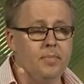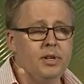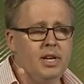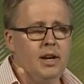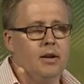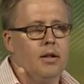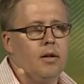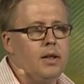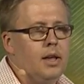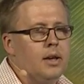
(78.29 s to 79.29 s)
and
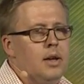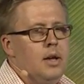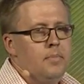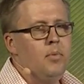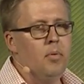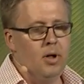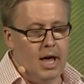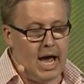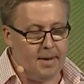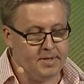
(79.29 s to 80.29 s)
particularly mobile
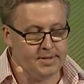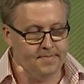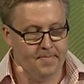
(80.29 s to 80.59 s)
apps.